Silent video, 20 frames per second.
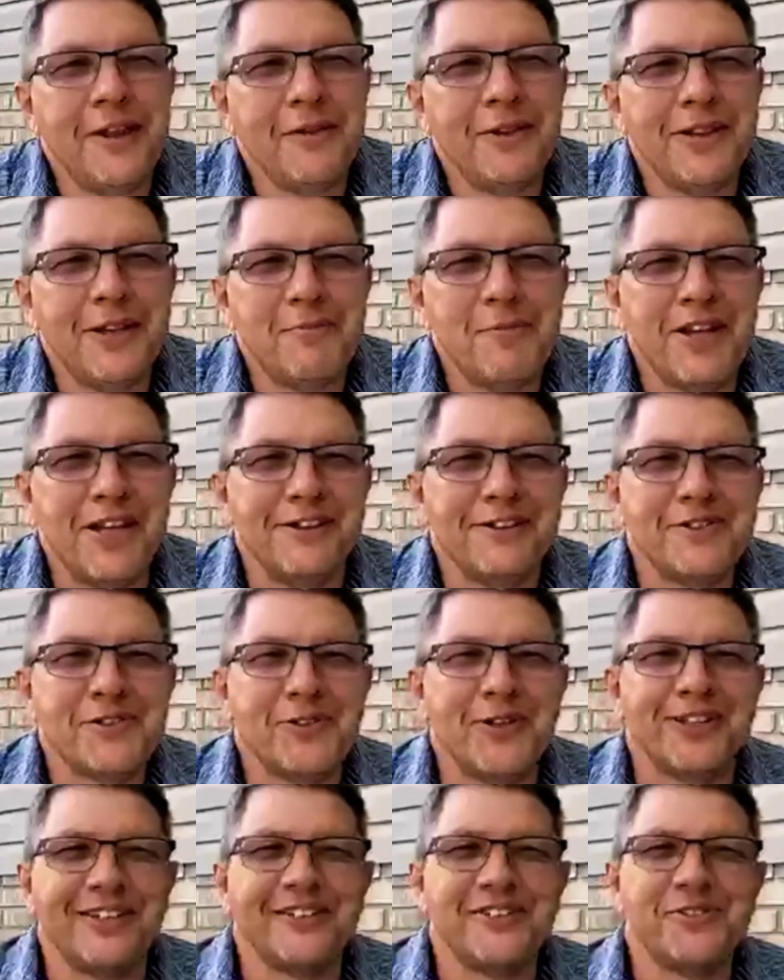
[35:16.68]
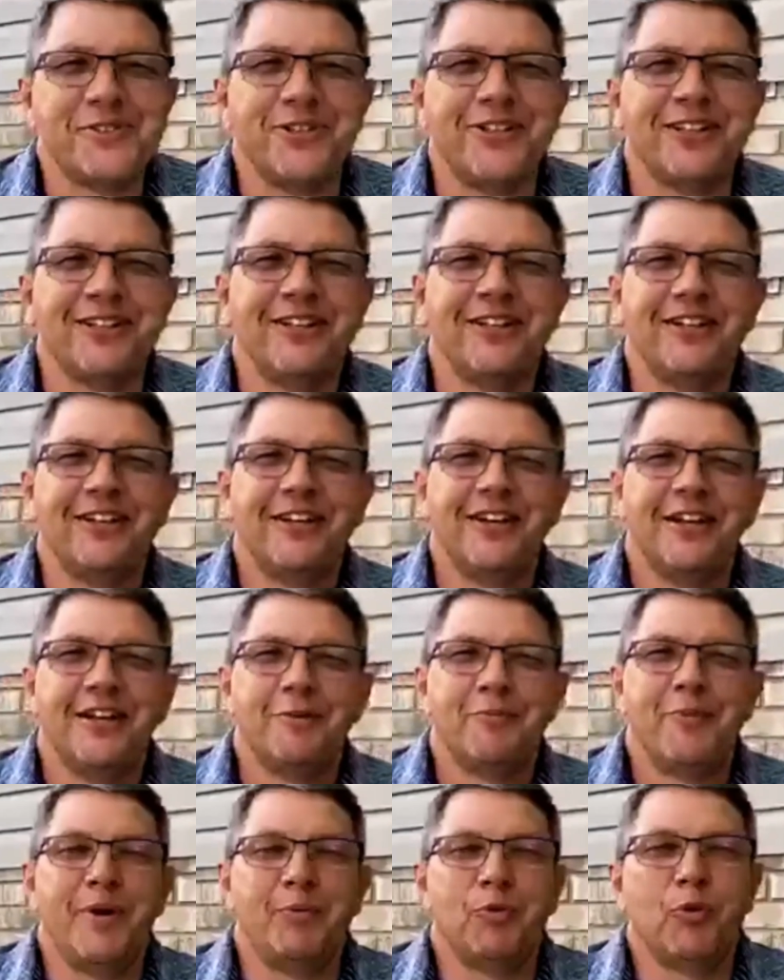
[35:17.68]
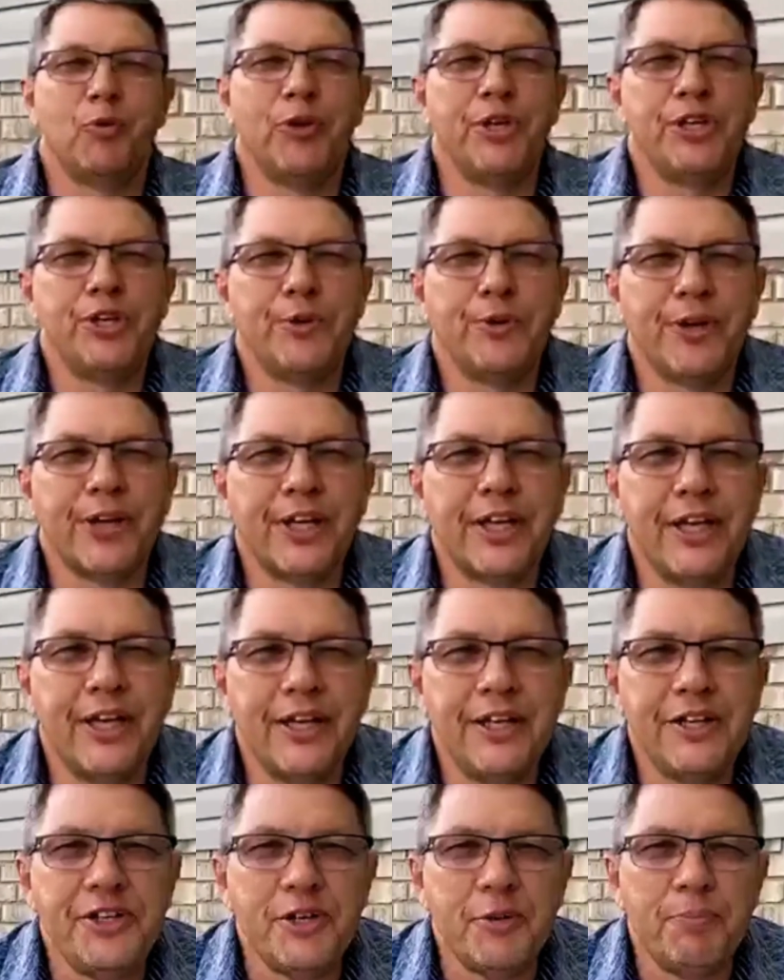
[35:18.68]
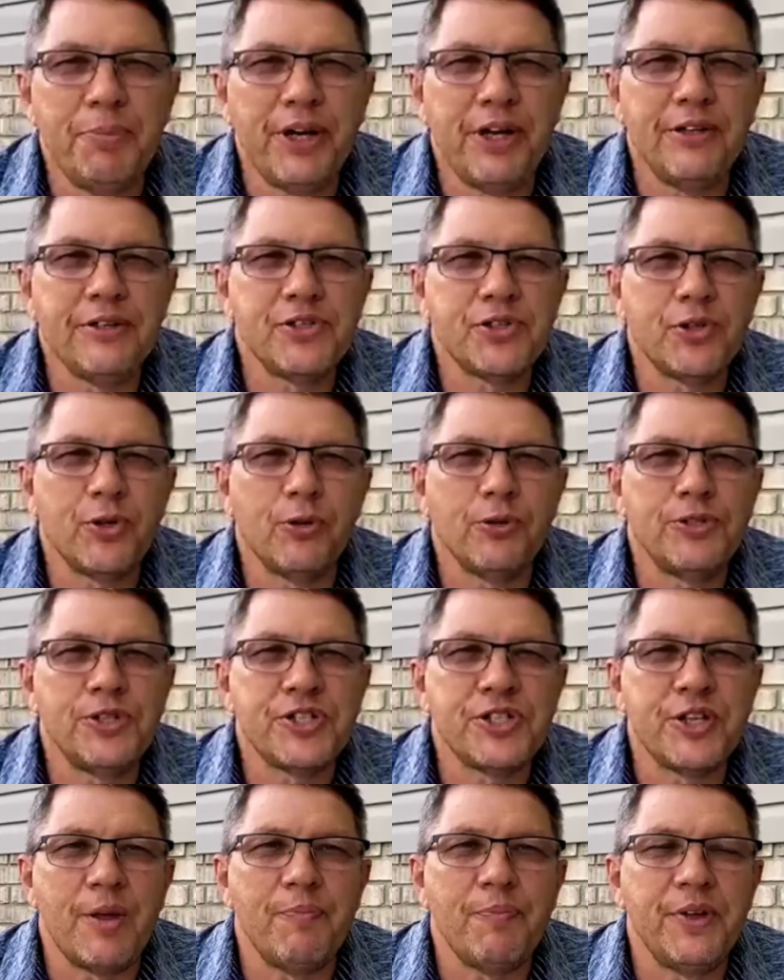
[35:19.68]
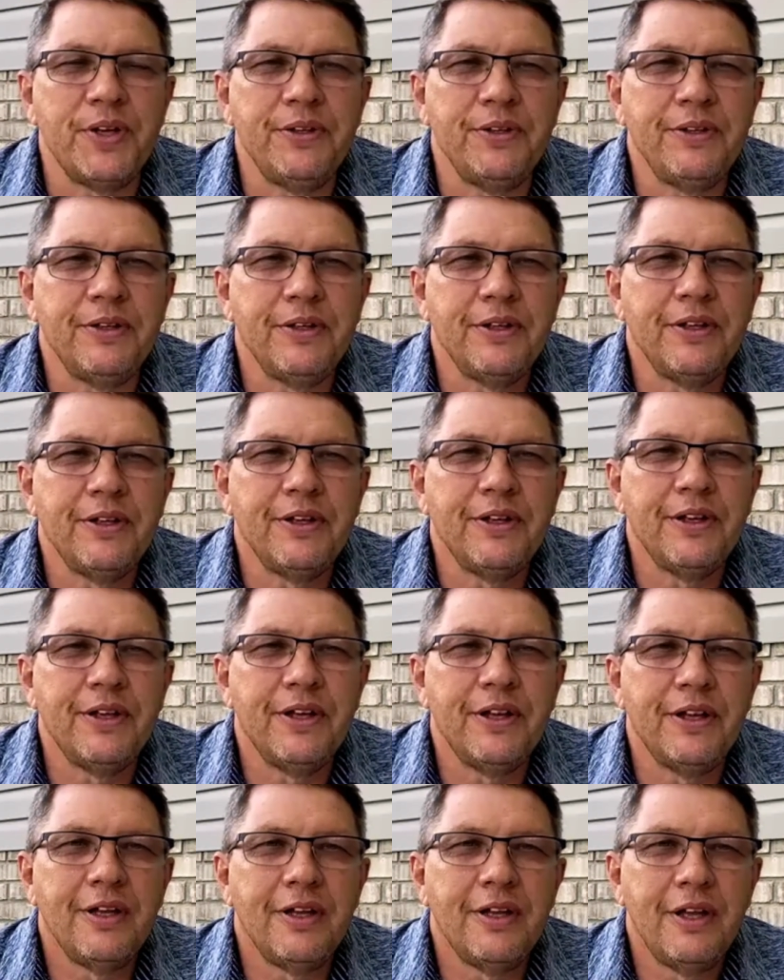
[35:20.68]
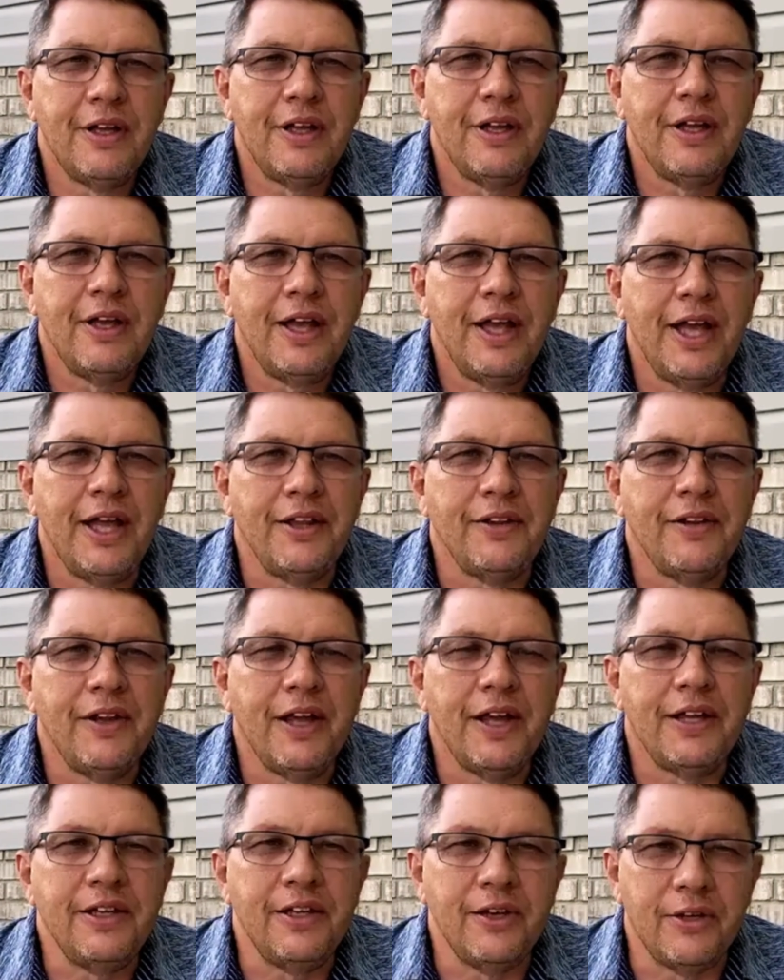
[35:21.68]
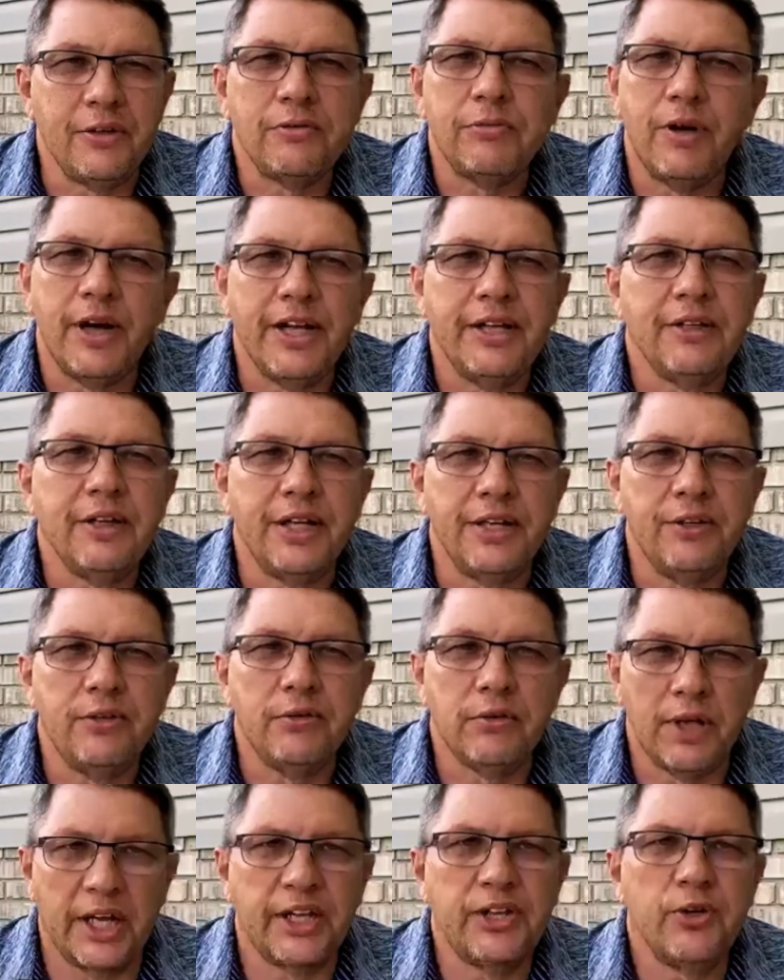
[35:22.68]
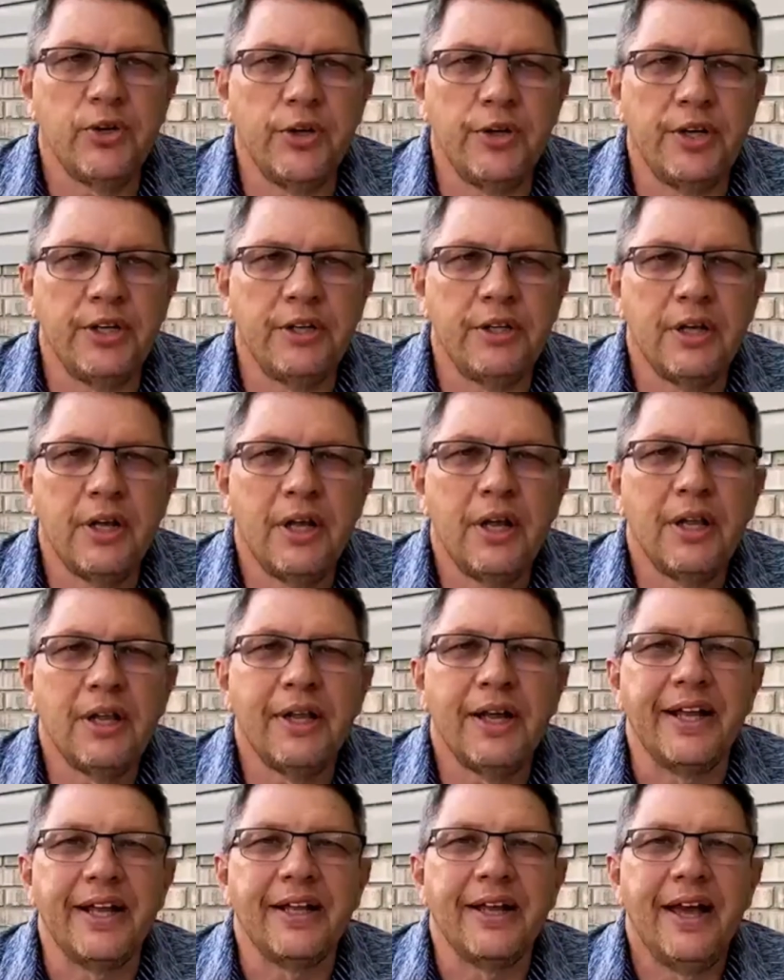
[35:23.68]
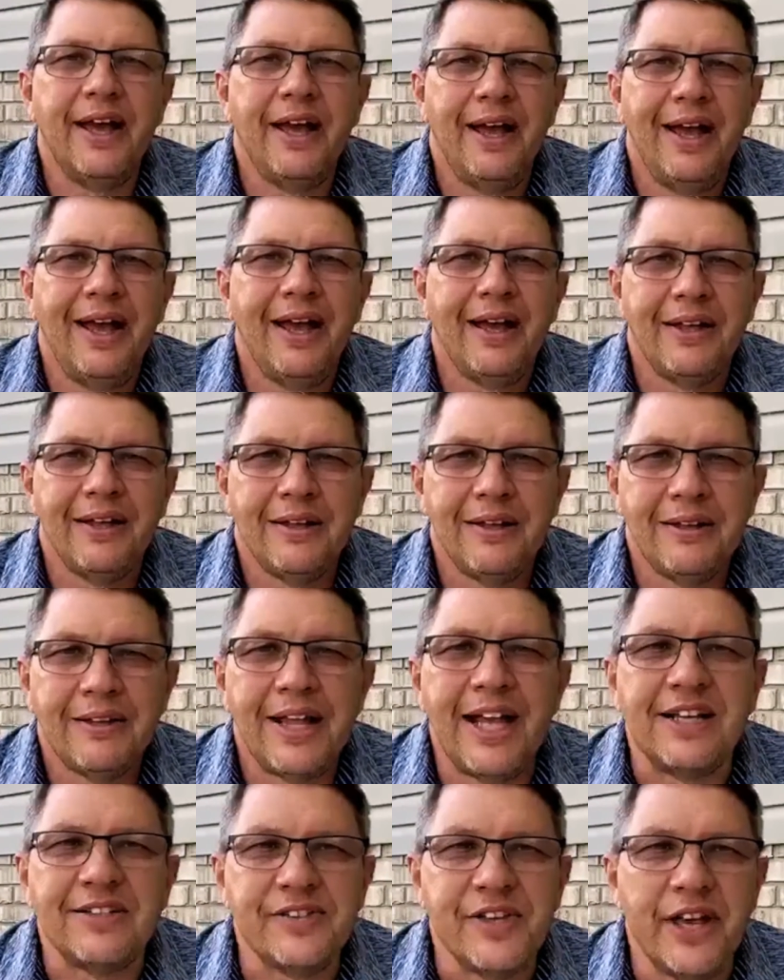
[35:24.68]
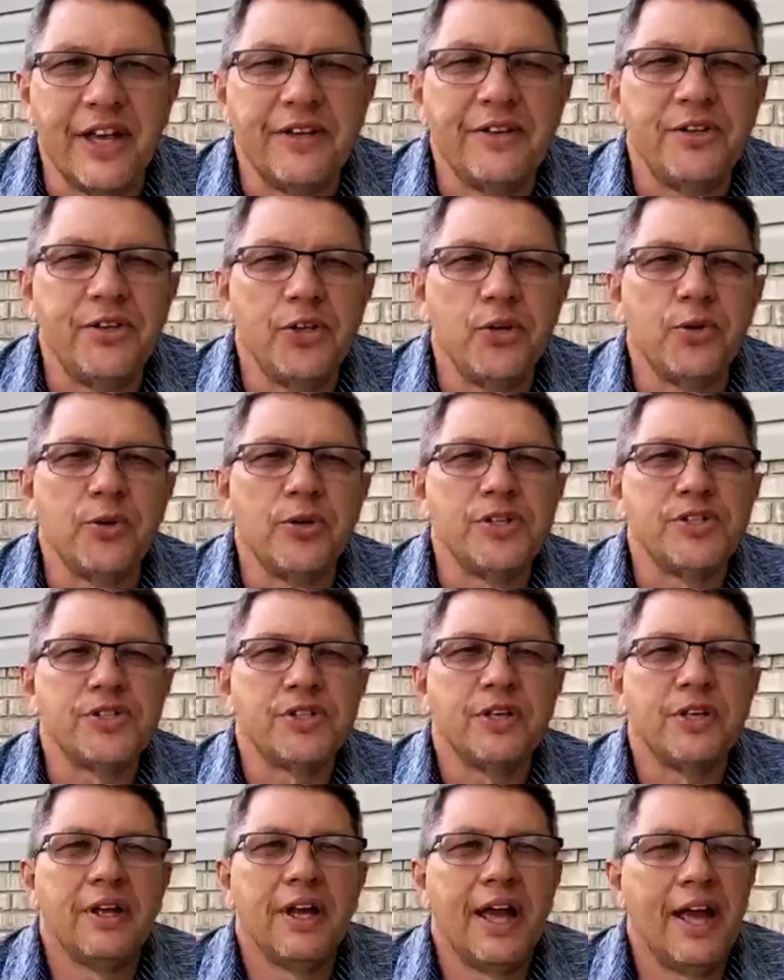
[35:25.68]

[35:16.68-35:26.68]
Let me illustrate this to you. Remember when you were a kid and your parents told you something? And that, you know, right? And you, like, you heard it. Like, thanks, Ed. Doers.